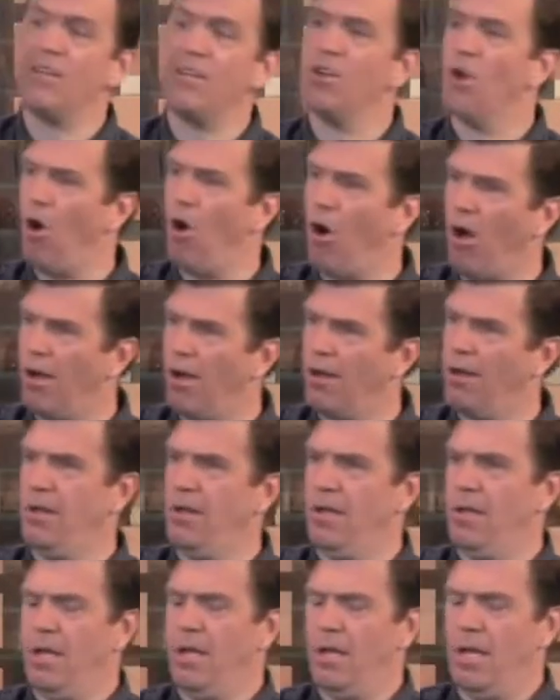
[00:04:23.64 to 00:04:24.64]
God.
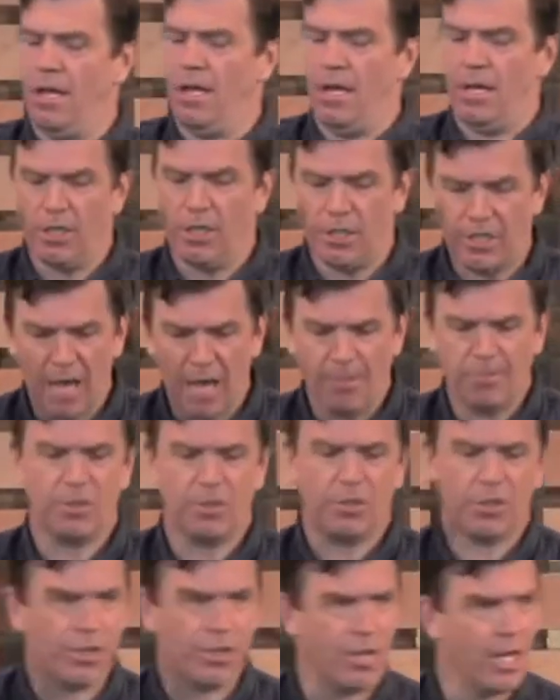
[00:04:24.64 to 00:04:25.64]
You're tempted
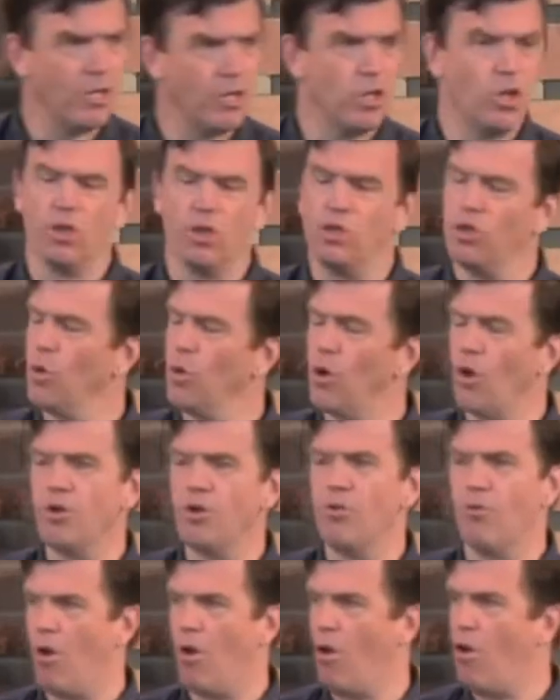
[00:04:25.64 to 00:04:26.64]
to think you can do it on
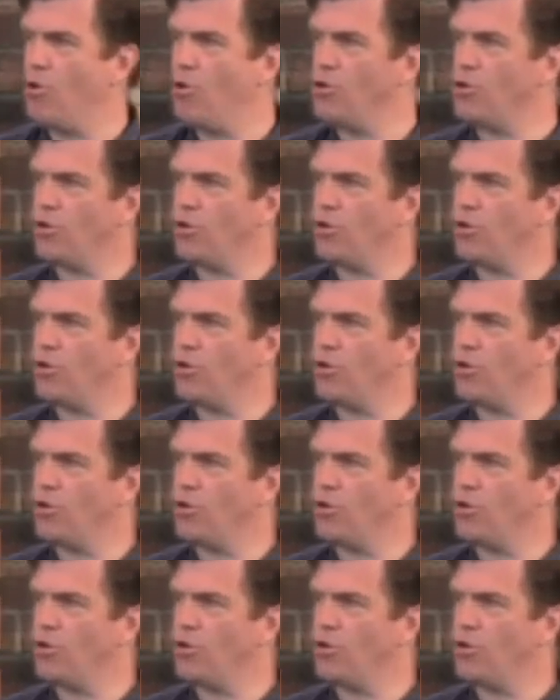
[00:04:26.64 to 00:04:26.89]
your own.